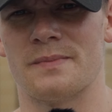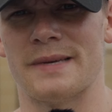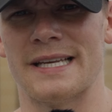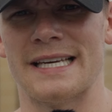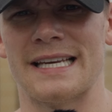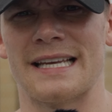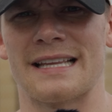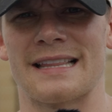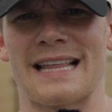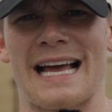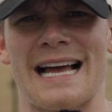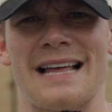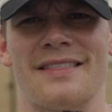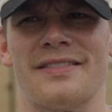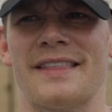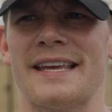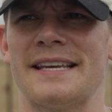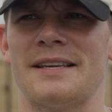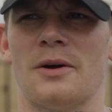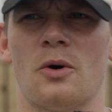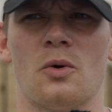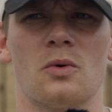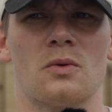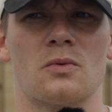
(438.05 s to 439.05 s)
meaning that
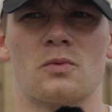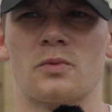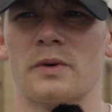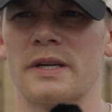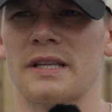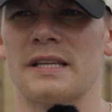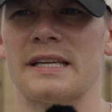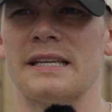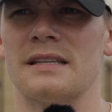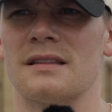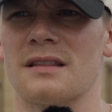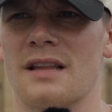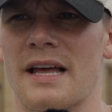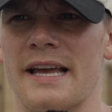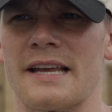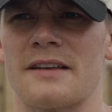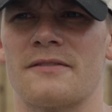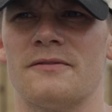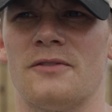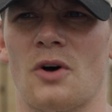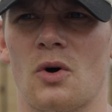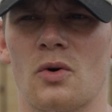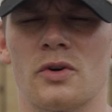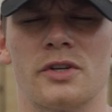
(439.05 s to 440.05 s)
they don't really like
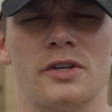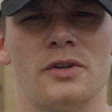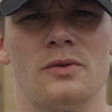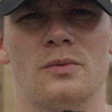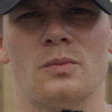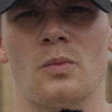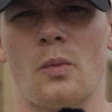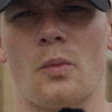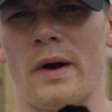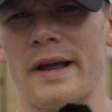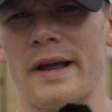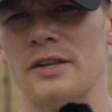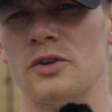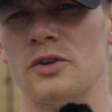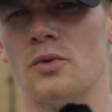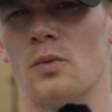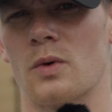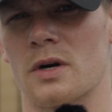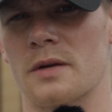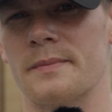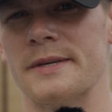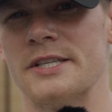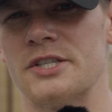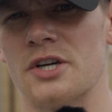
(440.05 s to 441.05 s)
volume when you
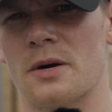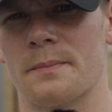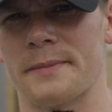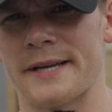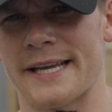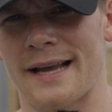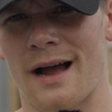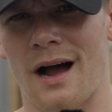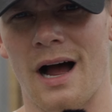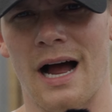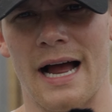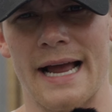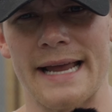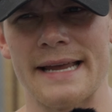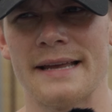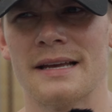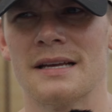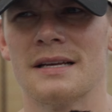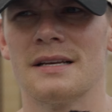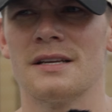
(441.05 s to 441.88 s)
want to be jumping high.